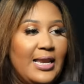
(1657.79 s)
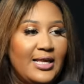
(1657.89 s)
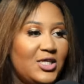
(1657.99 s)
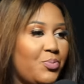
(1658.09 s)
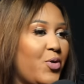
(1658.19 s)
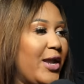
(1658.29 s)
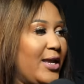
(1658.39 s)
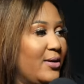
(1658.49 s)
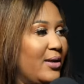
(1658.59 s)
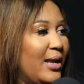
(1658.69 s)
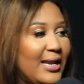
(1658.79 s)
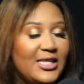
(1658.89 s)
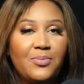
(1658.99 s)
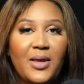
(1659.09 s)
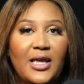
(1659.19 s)
Let's pray.
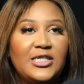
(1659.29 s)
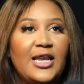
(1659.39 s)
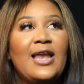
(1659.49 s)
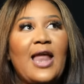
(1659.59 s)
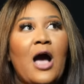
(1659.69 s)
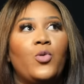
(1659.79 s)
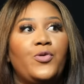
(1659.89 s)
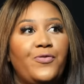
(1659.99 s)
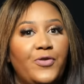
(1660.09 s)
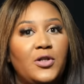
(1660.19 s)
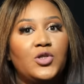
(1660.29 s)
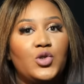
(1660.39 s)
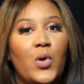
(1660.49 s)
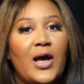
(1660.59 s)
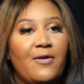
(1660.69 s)
Let's make a change. And I would feel
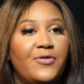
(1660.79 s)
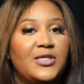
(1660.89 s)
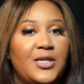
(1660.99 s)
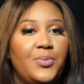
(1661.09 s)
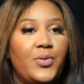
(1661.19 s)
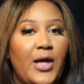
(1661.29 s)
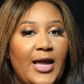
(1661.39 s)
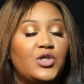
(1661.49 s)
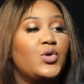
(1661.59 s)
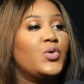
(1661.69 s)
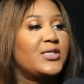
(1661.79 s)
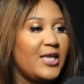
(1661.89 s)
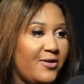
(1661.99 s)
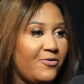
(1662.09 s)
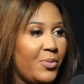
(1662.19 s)
so comfortable and so
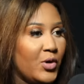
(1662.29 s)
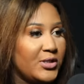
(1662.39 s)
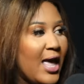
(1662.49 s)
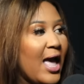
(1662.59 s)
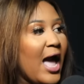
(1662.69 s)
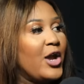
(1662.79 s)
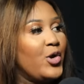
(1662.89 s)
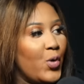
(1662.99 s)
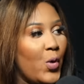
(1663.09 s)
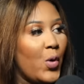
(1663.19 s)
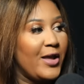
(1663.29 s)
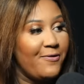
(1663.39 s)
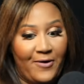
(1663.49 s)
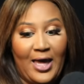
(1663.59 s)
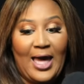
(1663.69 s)
safe because I know
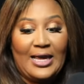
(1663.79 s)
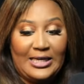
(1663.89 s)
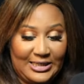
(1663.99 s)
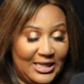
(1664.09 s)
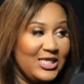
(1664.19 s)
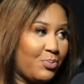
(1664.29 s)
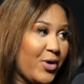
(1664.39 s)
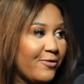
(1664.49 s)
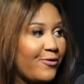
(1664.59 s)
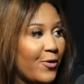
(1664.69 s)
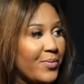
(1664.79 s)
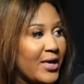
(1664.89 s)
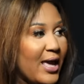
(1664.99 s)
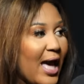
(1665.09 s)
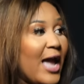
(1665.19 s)
if she's praying for
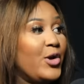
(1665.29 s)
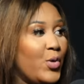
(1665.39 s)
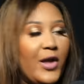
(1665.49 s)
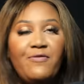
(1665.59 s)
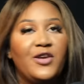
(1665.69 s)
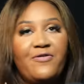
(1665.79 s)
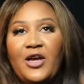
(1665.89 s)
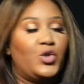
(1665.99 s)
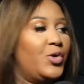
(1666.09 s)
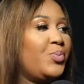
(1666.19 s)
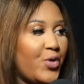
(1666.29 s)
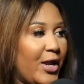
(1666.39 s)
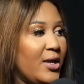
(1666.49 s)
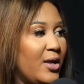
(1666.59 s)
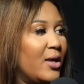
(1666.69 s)
me, I know even if I don't
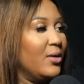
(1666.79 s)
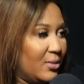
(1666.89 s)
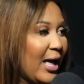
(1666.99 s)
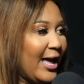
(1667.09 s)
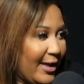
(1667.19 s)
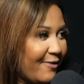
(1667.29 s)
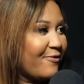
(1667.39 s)
pray, I have